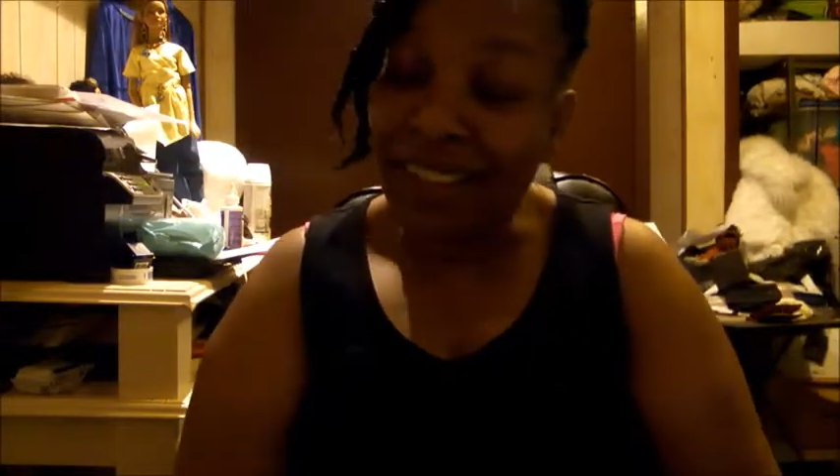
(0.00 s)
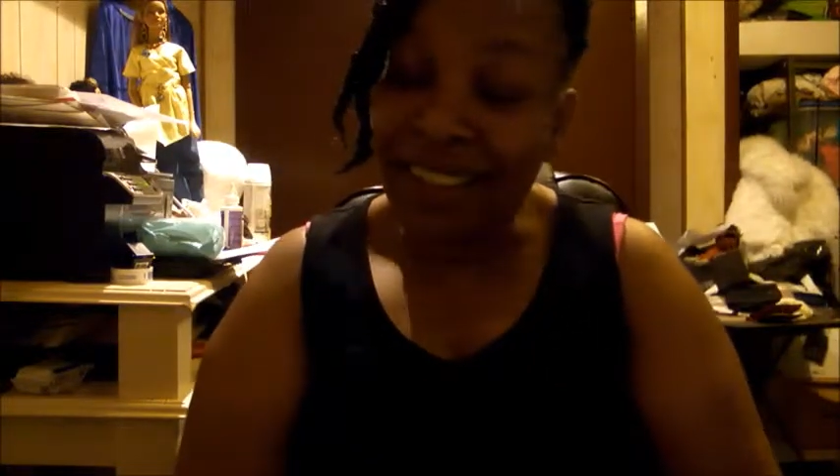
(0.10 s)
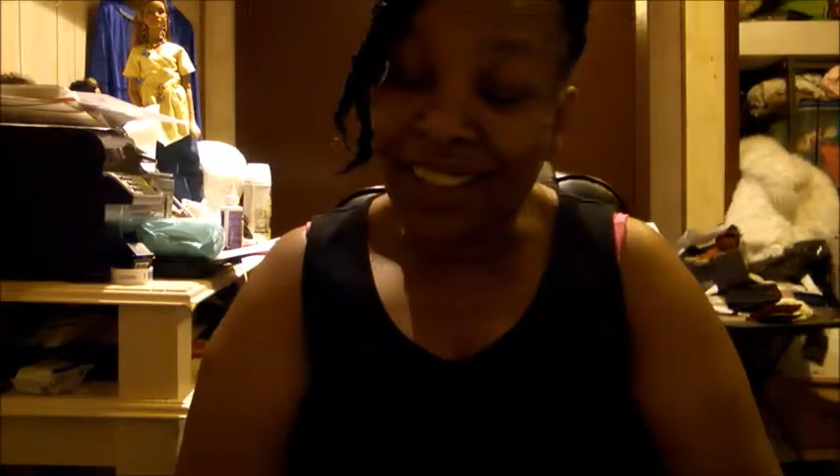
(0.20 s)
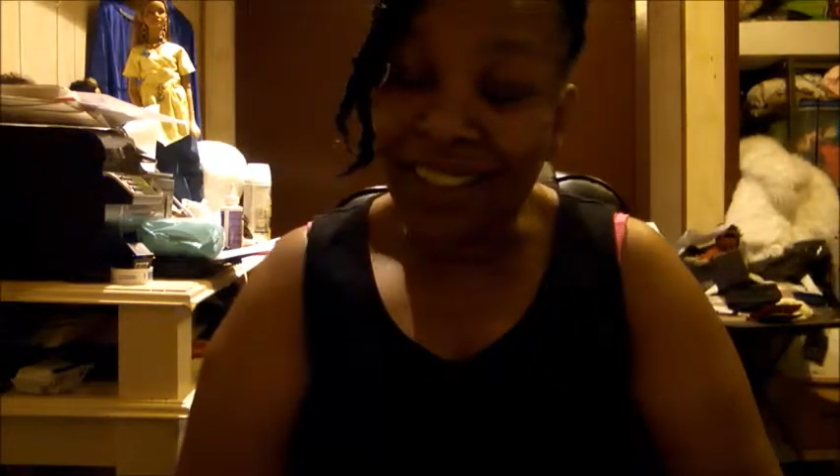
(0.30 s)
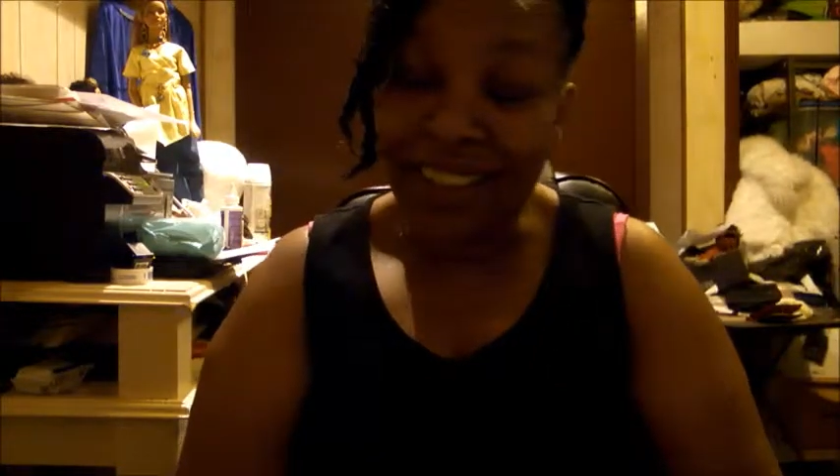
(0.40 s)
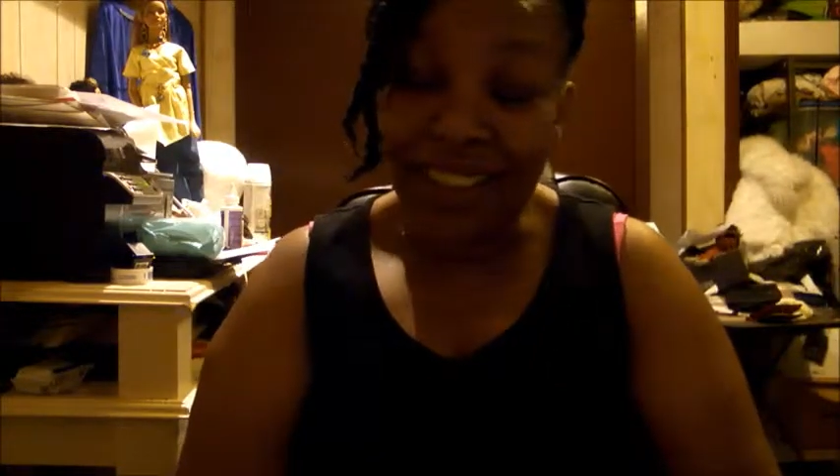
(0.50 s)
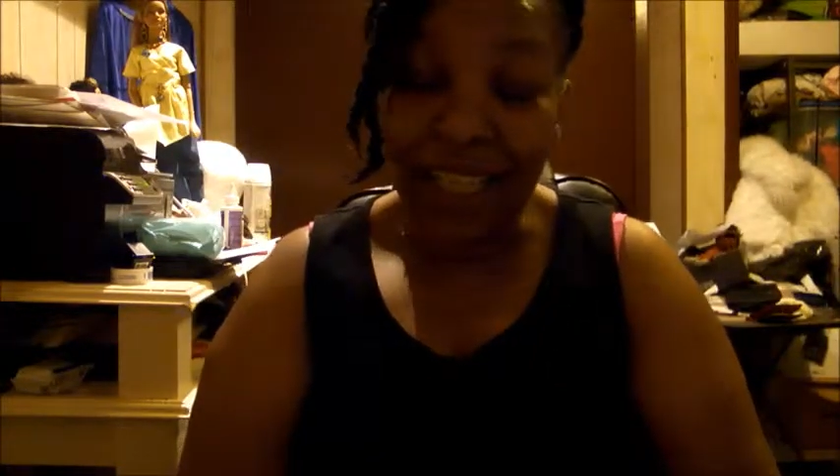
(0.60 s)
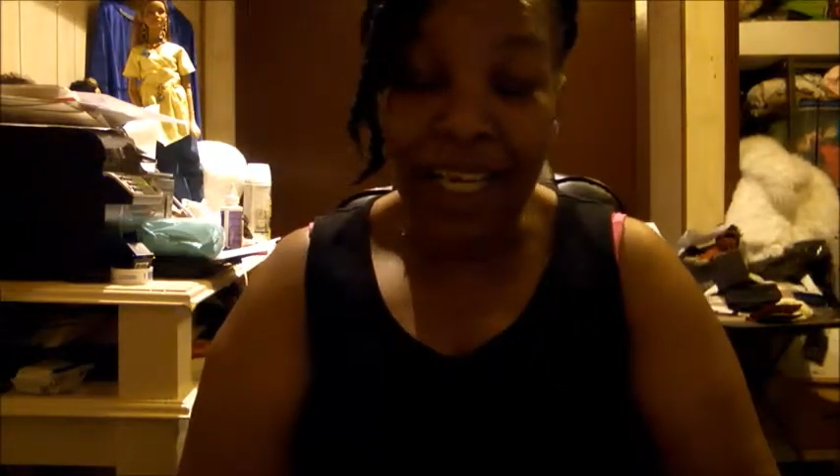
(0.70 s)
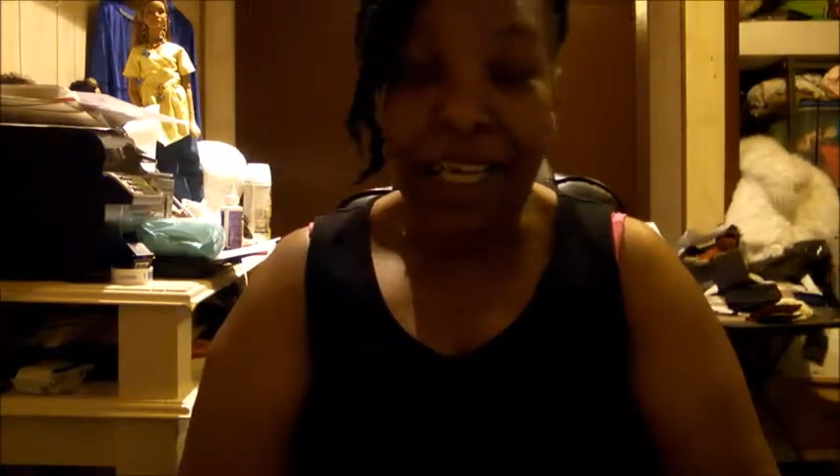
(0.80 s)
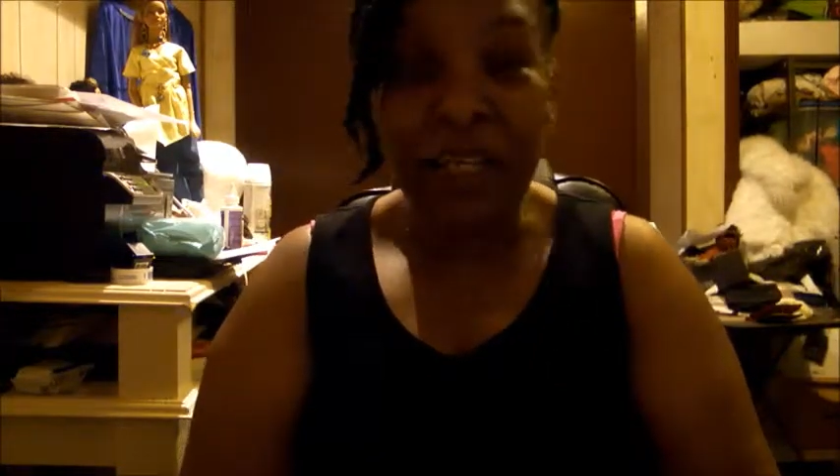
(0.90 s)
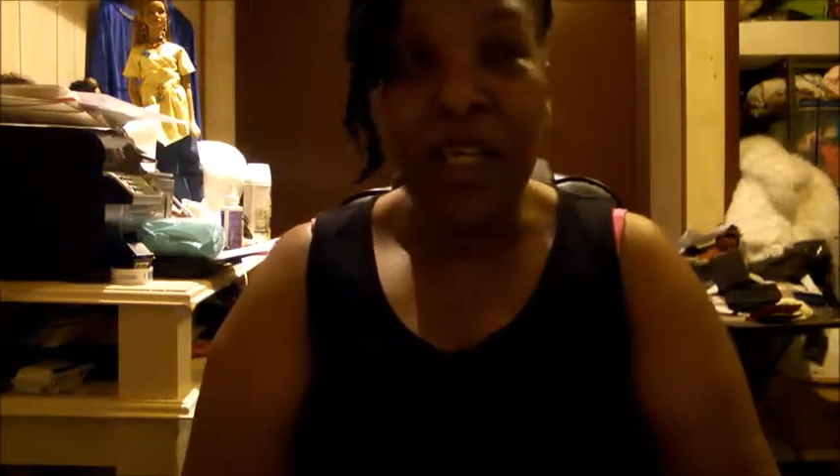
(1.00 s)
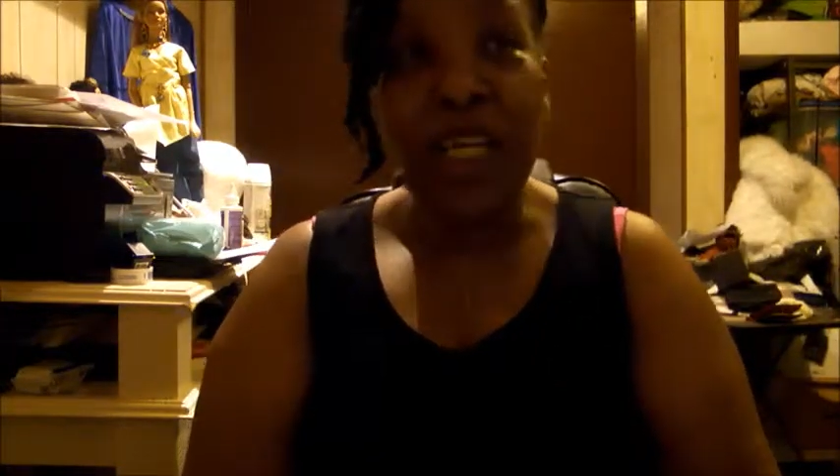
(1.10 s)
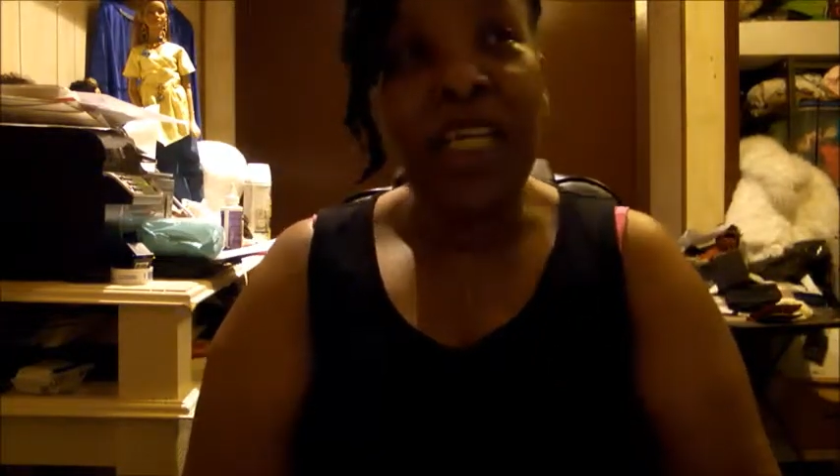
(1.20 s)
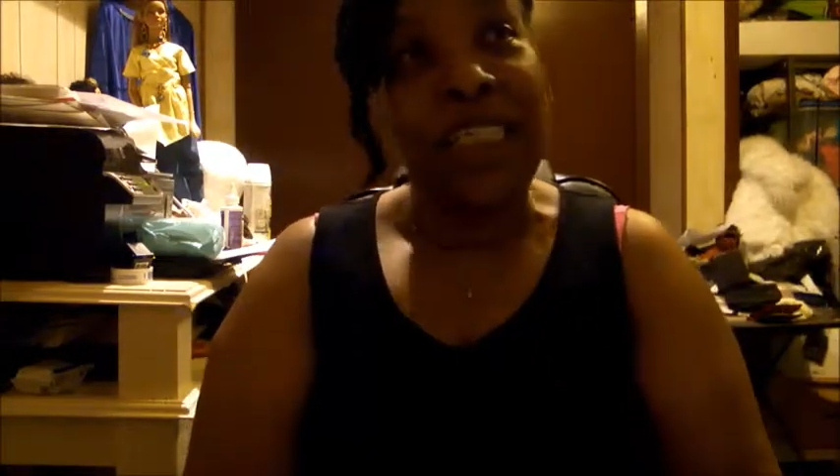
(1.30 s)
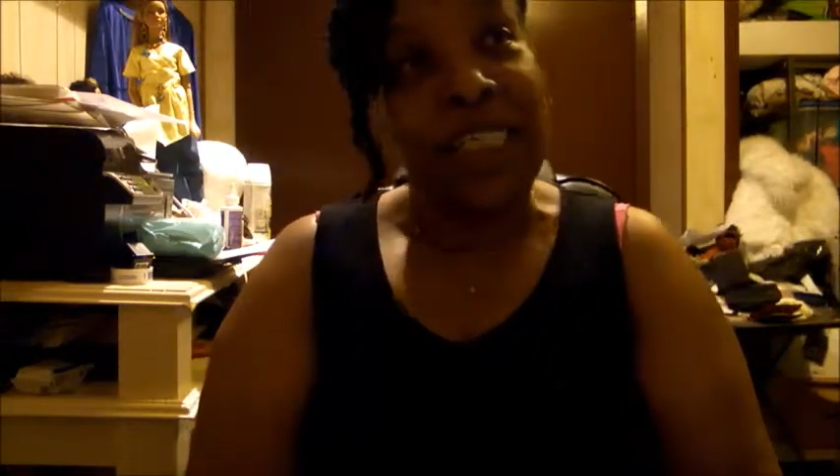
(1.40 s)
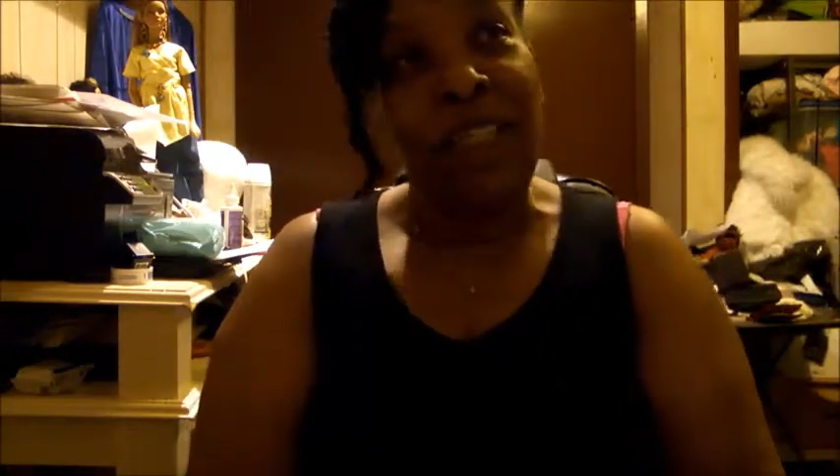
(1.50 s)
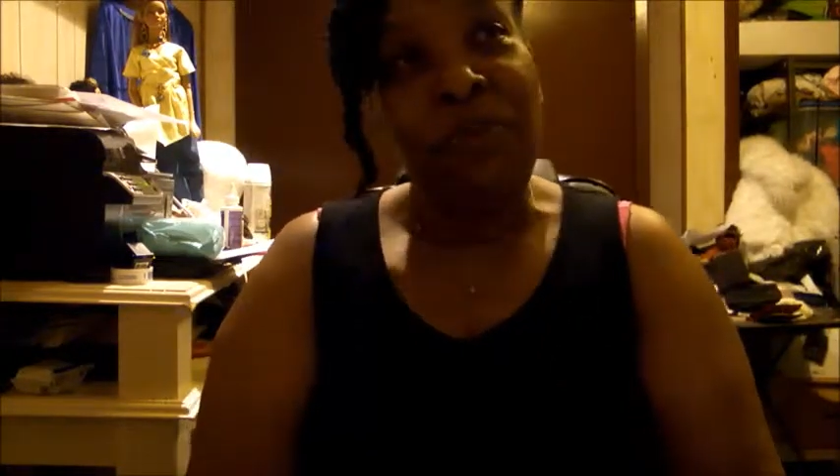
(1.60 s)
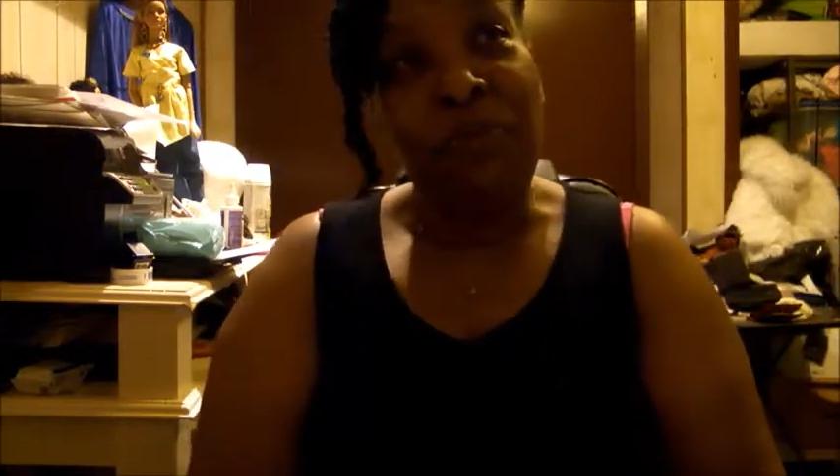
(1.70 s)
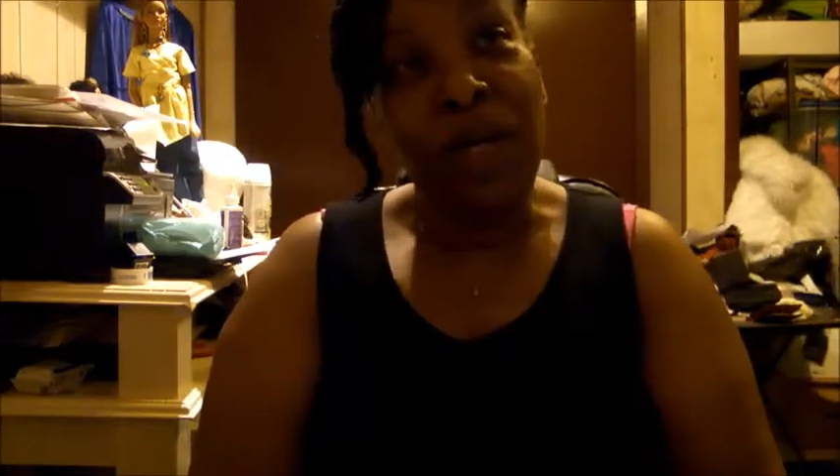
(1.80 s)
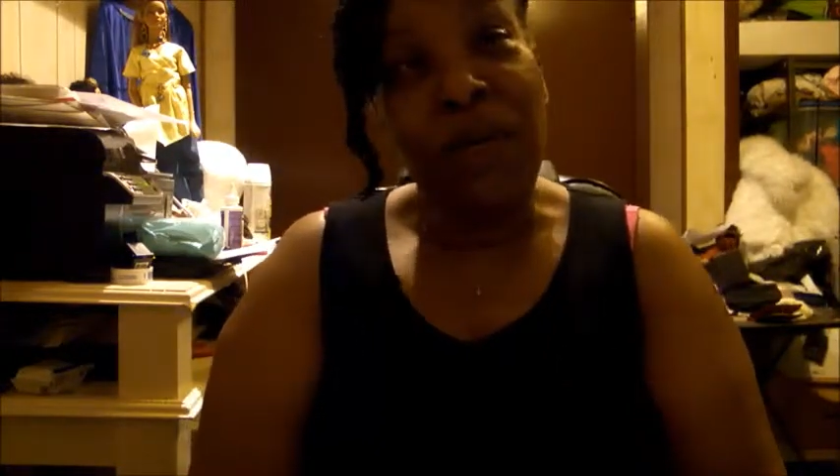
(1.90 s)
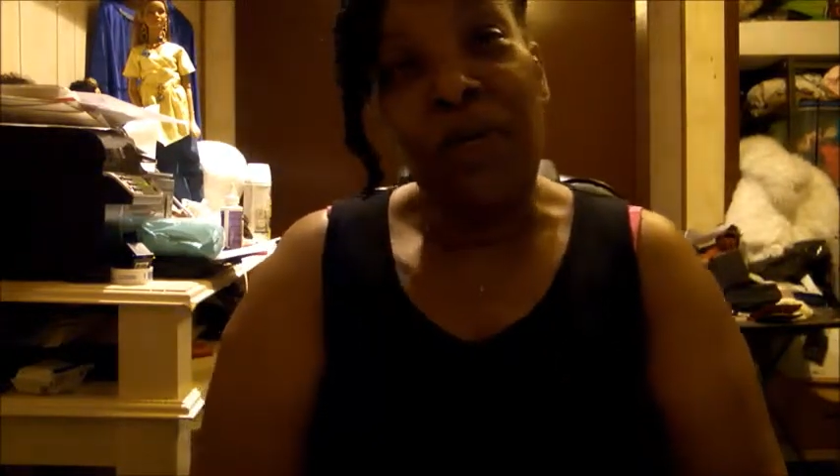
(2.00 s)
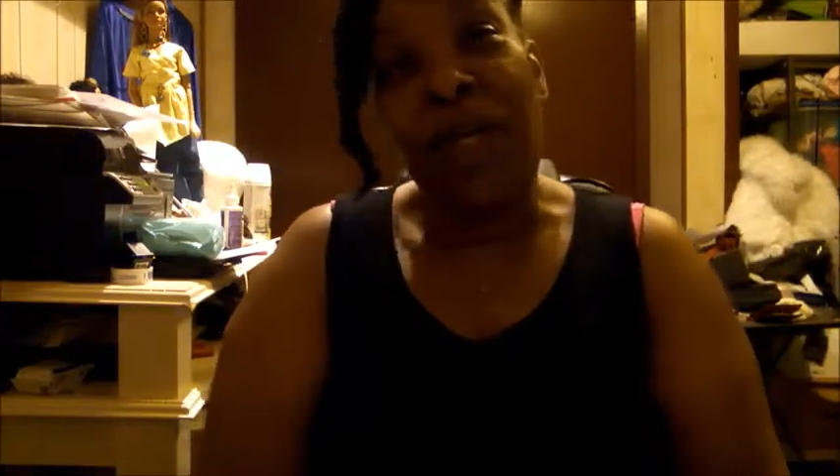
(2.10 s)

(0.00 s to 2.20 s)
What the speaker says: needless to say. But